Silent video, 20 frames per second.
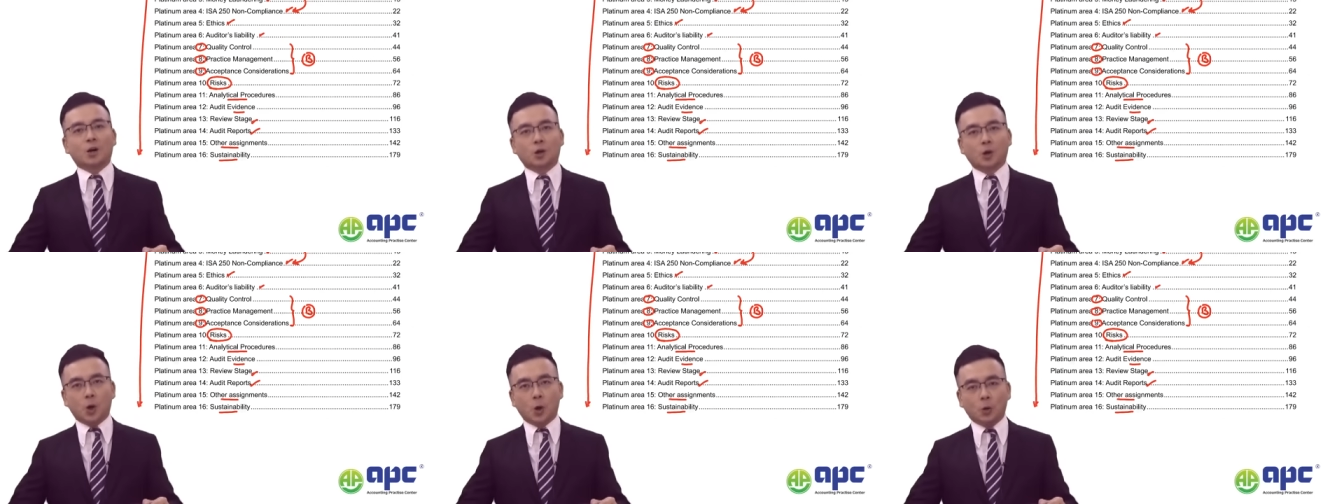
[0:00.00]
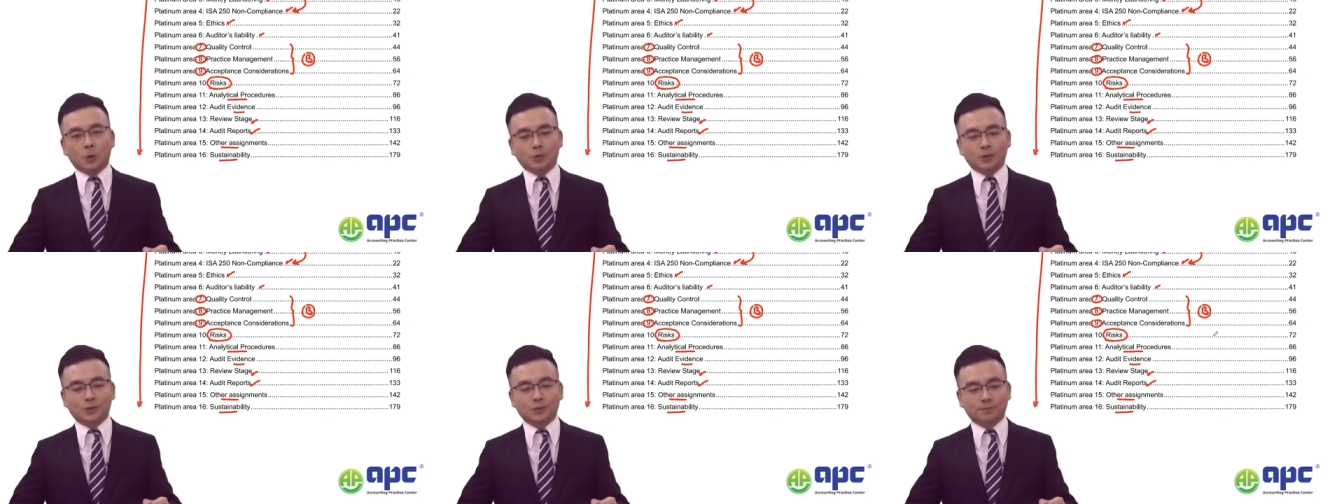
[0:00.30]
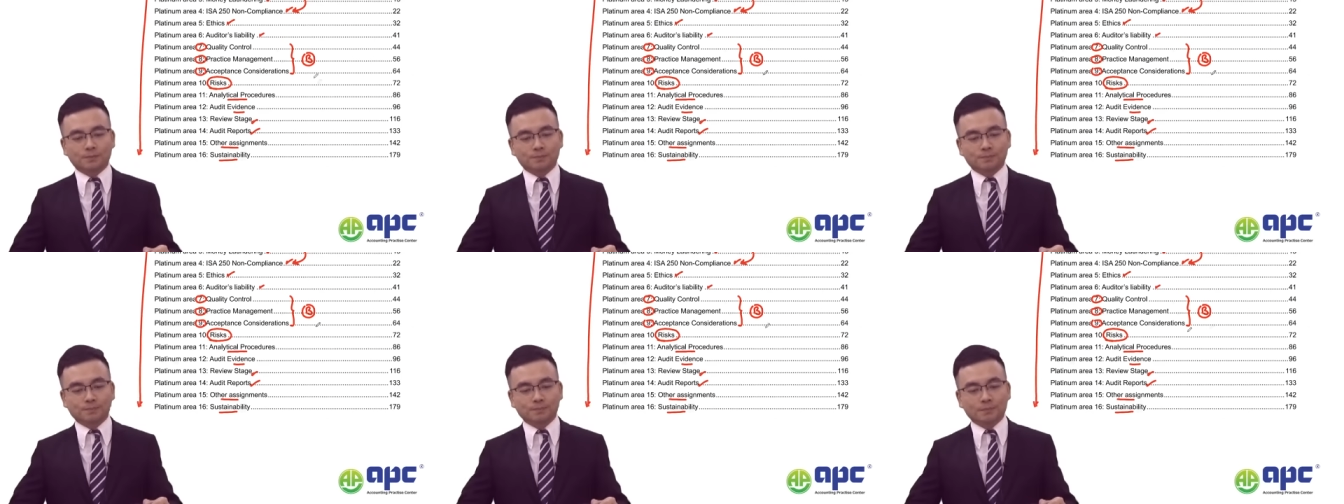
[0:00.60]
course.
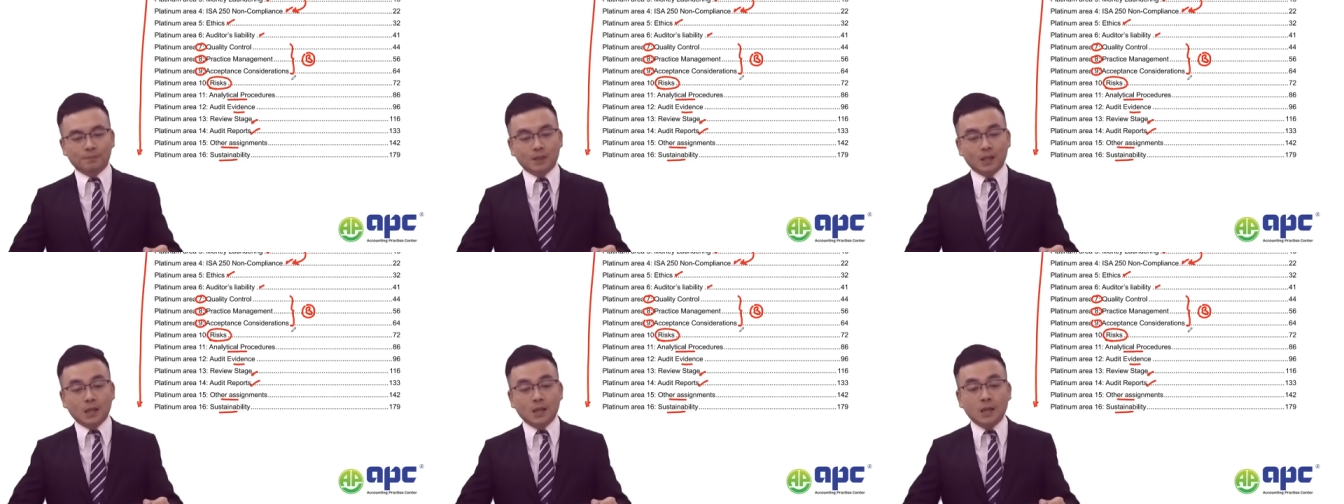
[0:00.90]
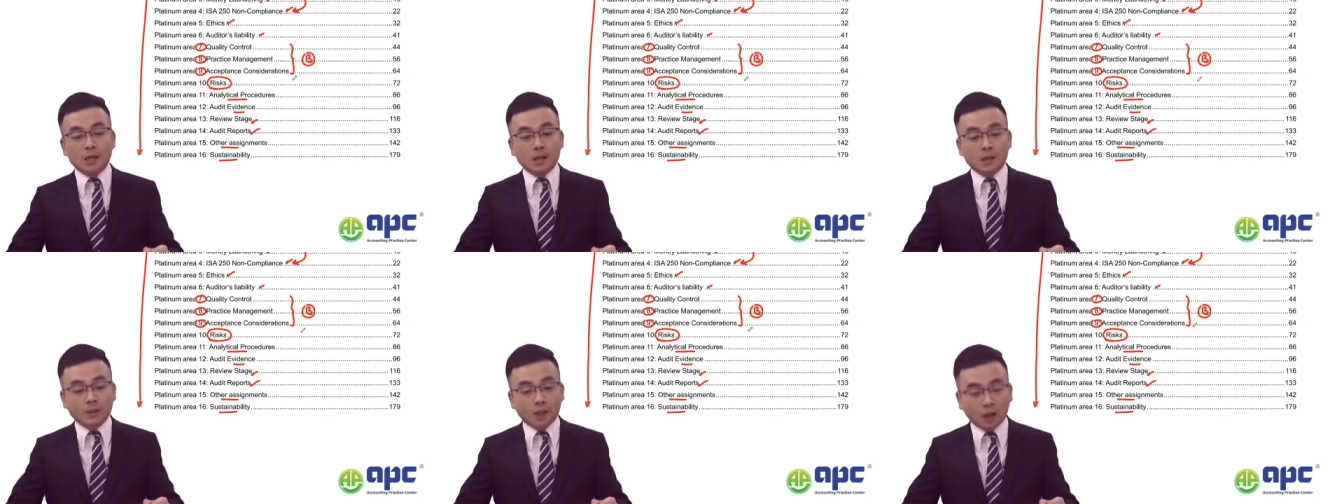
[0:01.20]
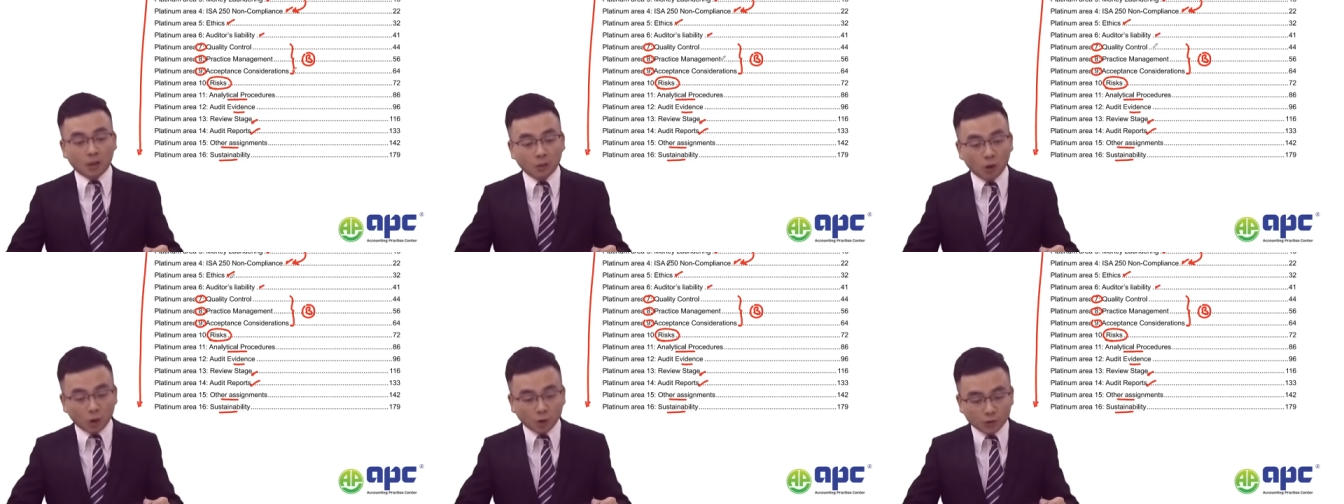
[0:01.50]
Now,
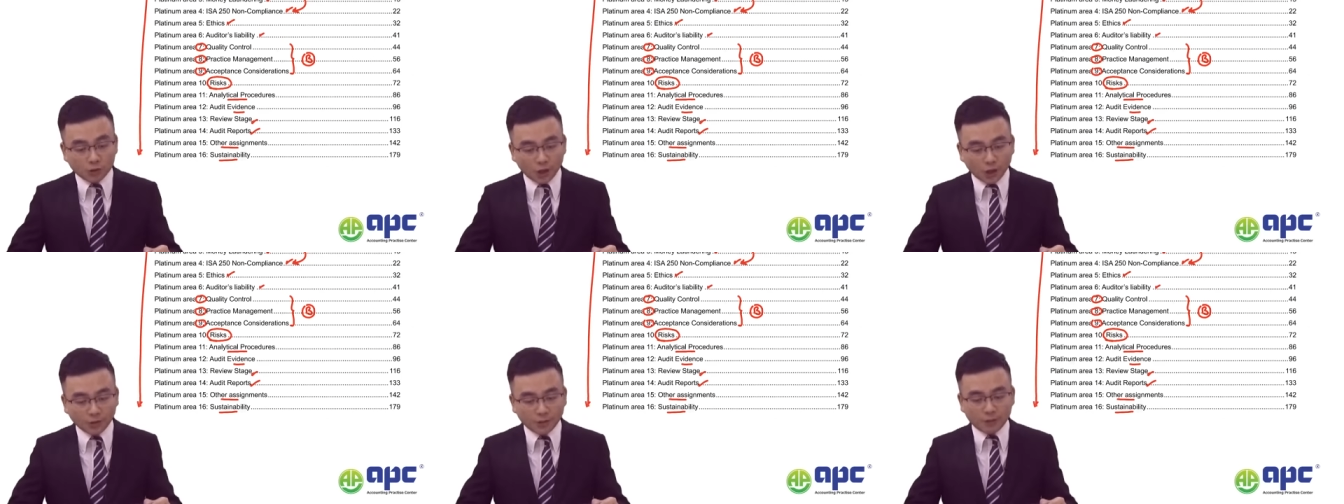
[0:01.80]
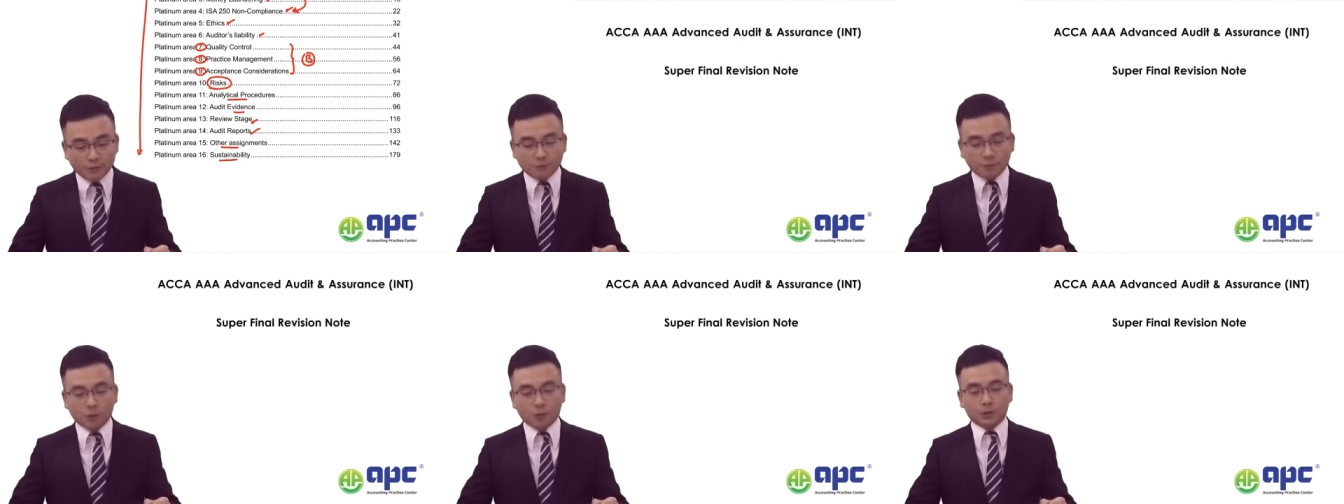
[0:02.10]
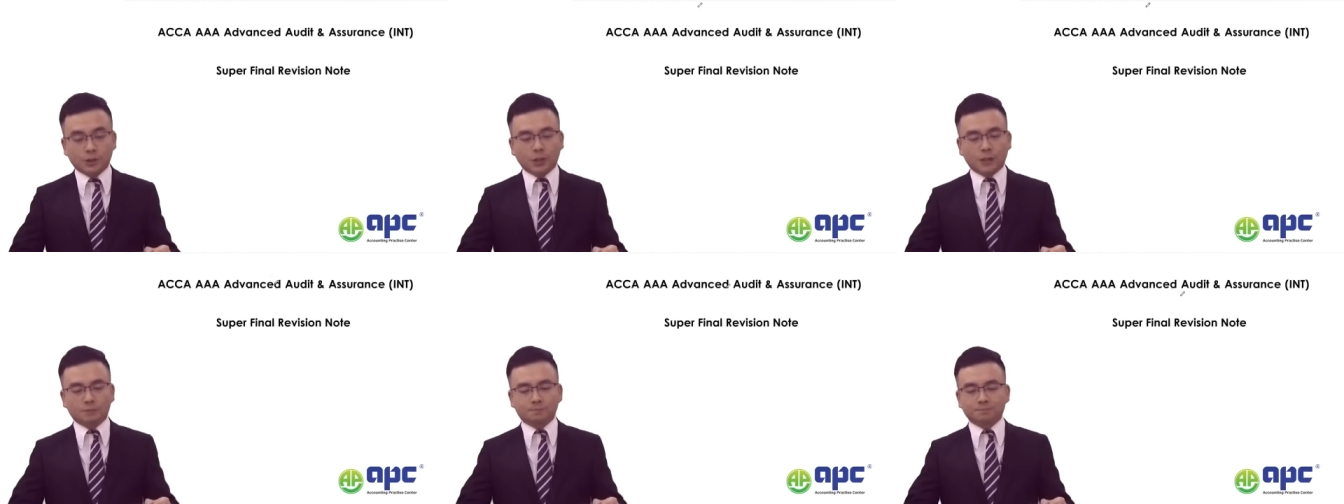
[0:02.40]
not only for
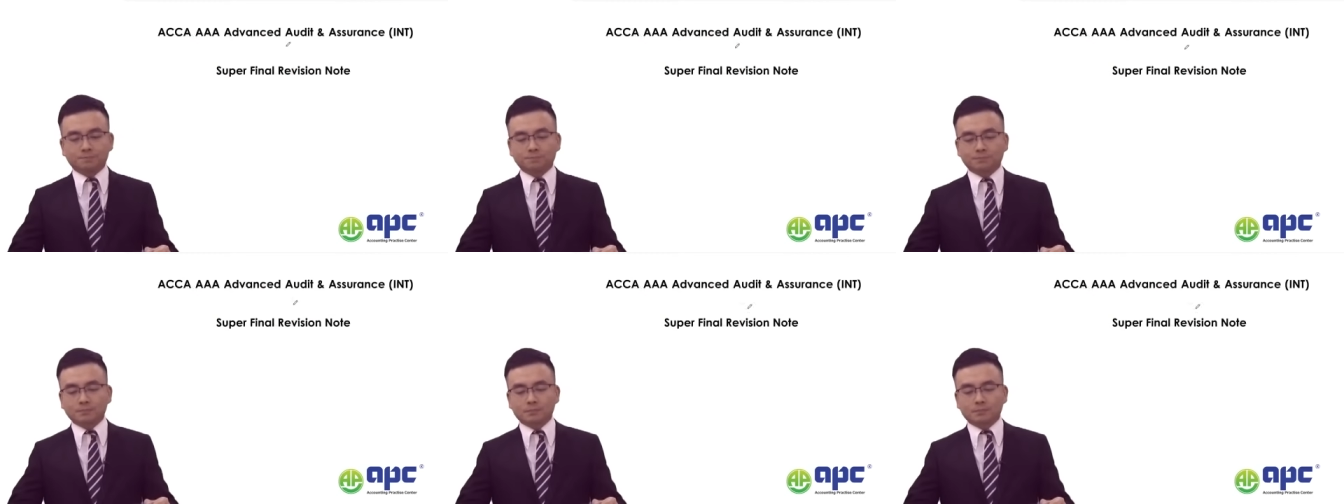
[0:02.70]
that,